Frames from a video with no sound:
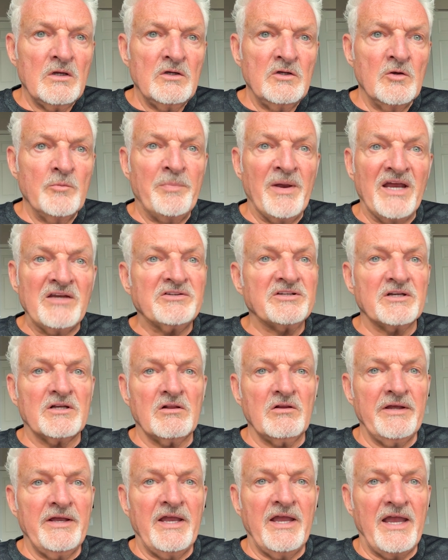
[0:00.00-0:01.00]
You
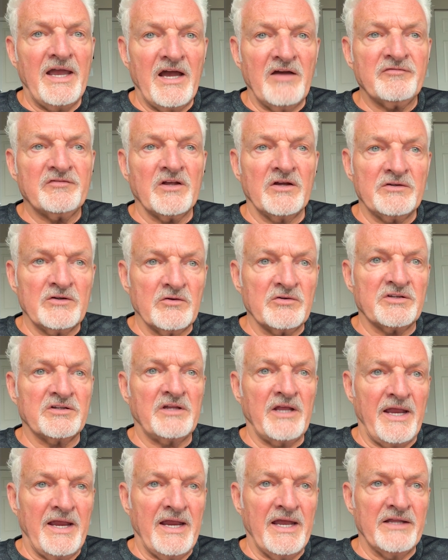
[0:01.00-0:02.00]
basically have to
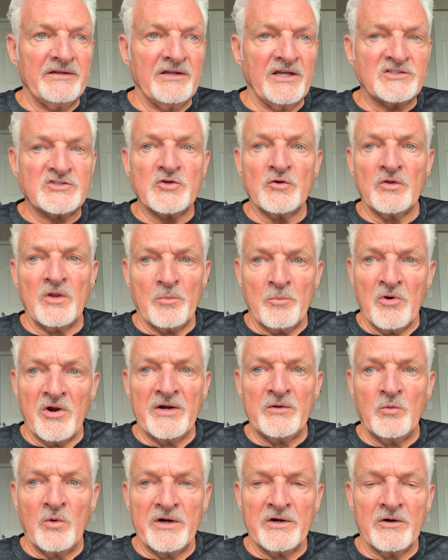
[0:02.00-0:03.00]
understand that you're the
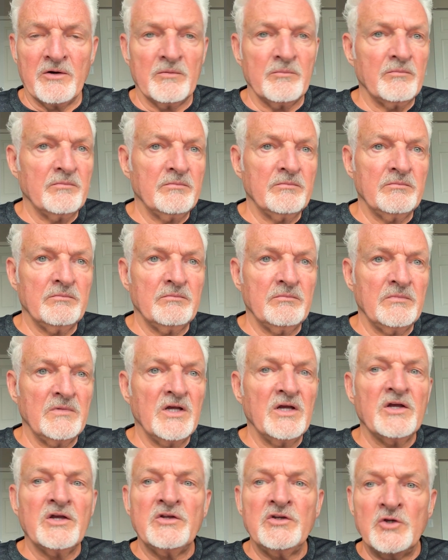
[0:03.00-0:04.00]
breadwinner.
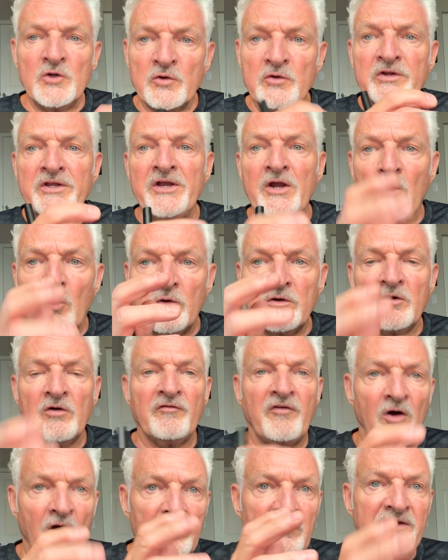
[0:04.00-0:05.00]
You're the owner
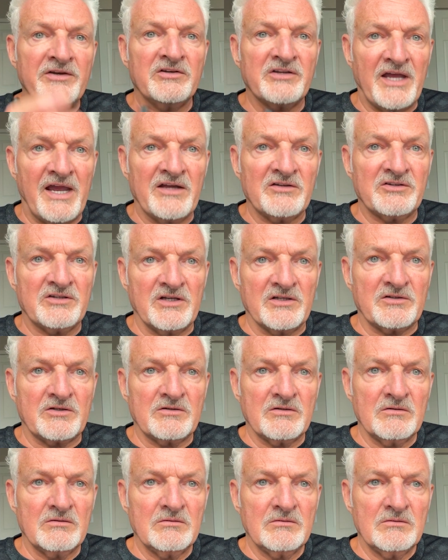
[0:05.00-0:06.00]
of all these
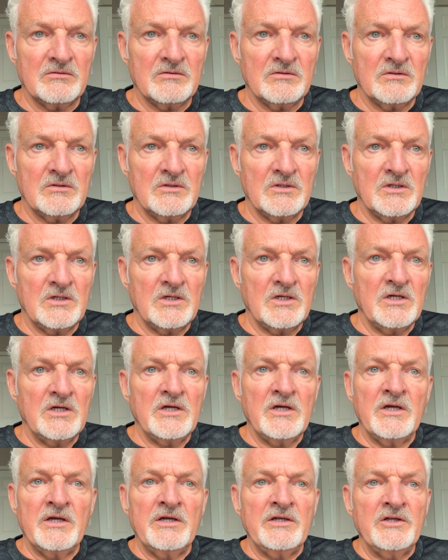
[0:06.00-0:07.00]
assets.
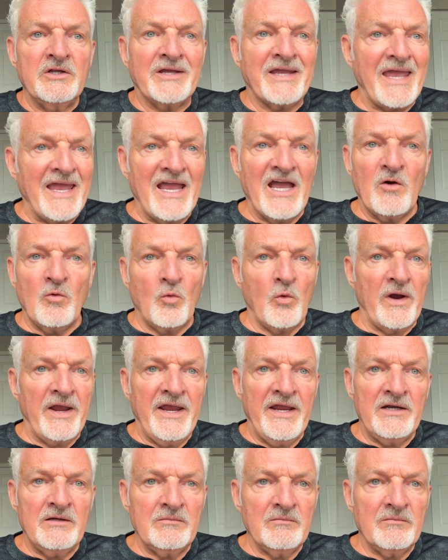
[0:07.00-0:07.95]
You can't wait.